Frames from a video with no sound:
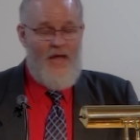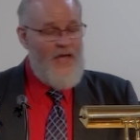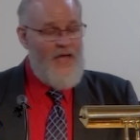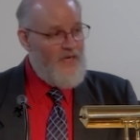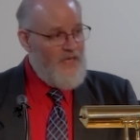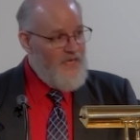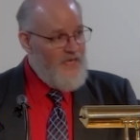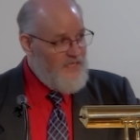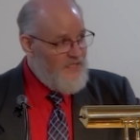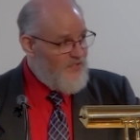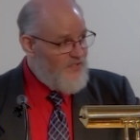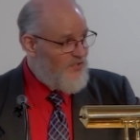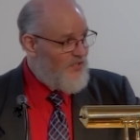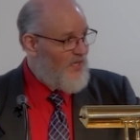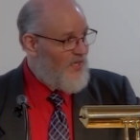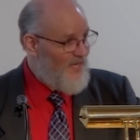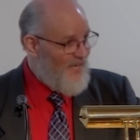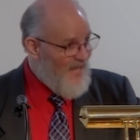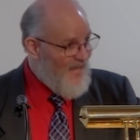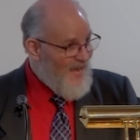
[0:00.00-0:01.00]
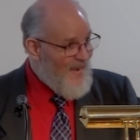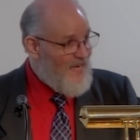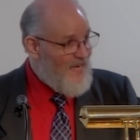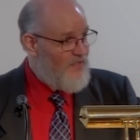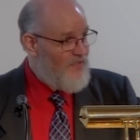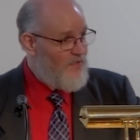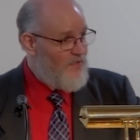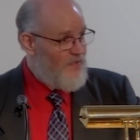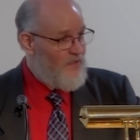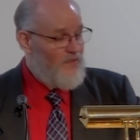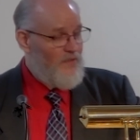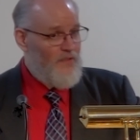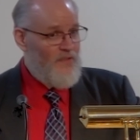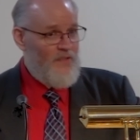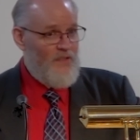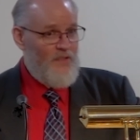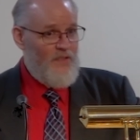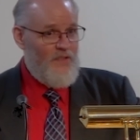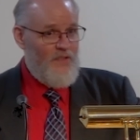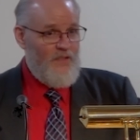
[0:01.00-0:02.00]
and he is the light
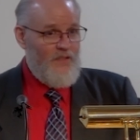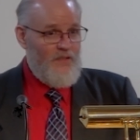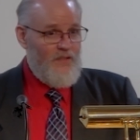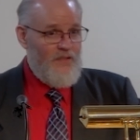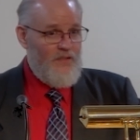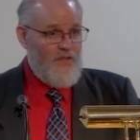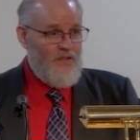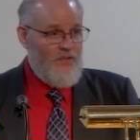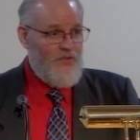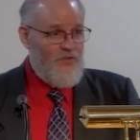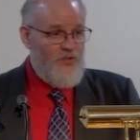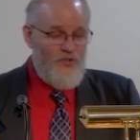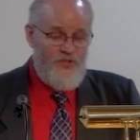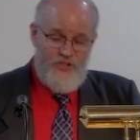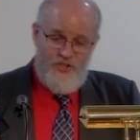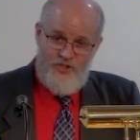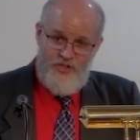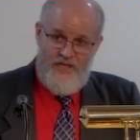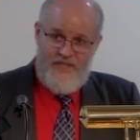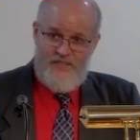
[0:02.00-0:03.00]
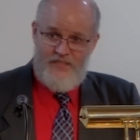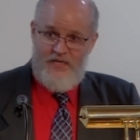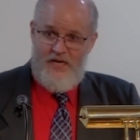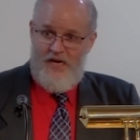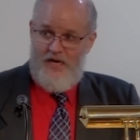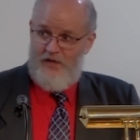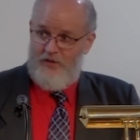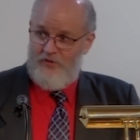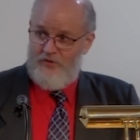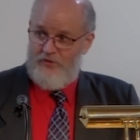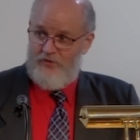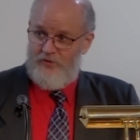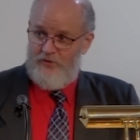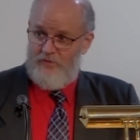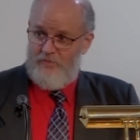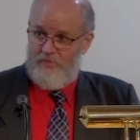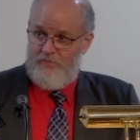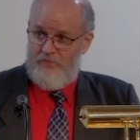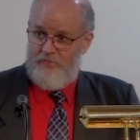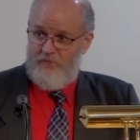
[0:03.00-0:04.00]
to the Gentiles.
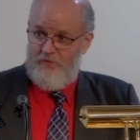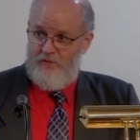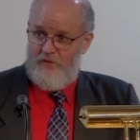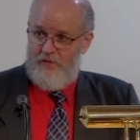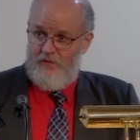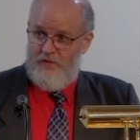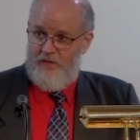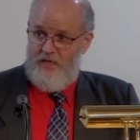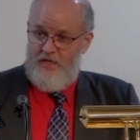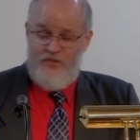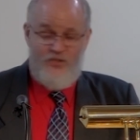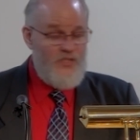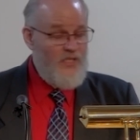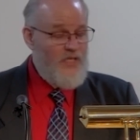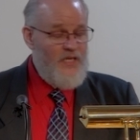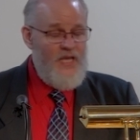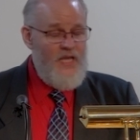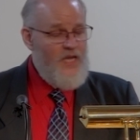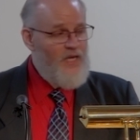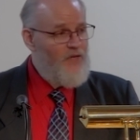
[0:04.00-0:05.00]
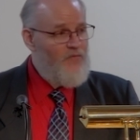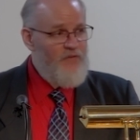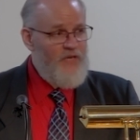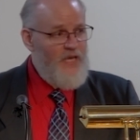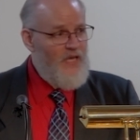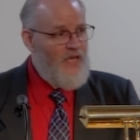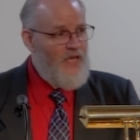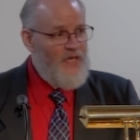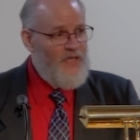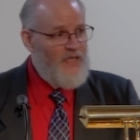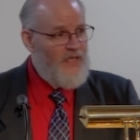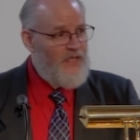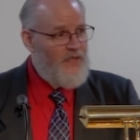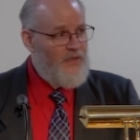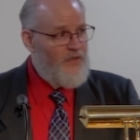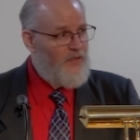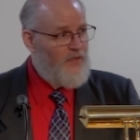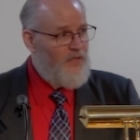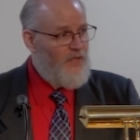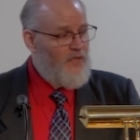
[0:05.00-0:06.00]
He's the King of King and